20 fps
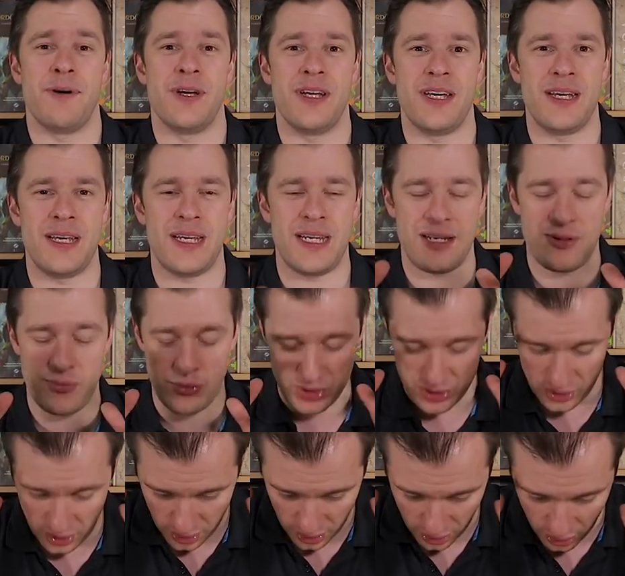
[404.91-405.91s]
But it
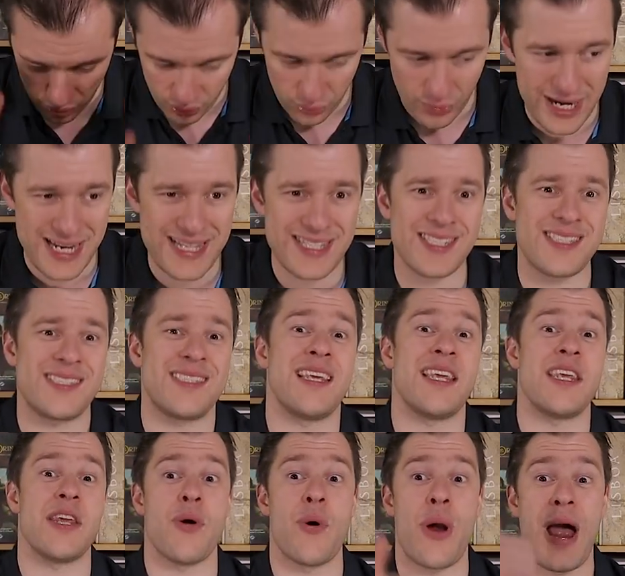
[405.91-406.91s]
was great to see
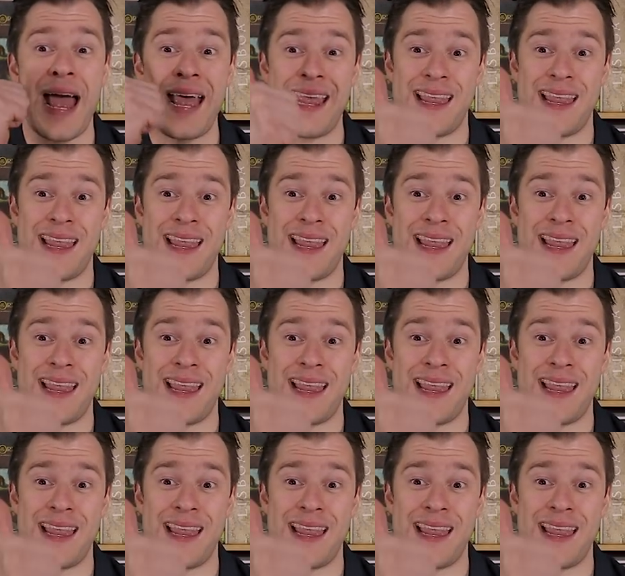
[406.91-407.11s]
you.